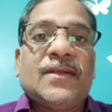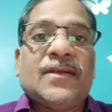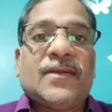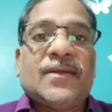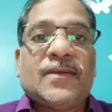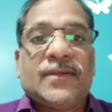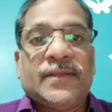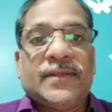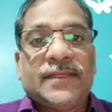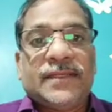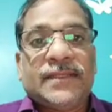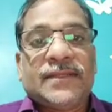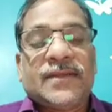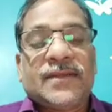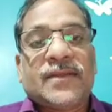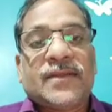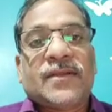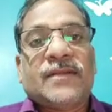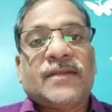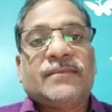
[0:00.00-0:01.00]
All these
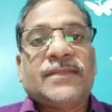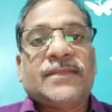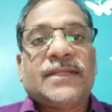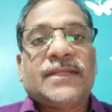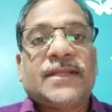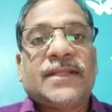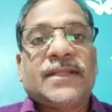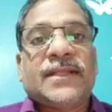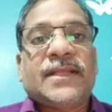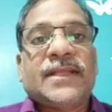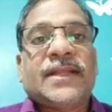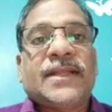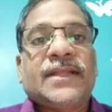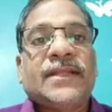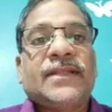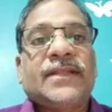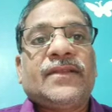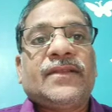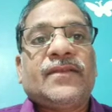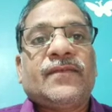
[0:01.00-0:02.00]
are comes under
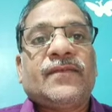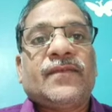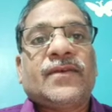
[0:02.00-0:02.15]
category of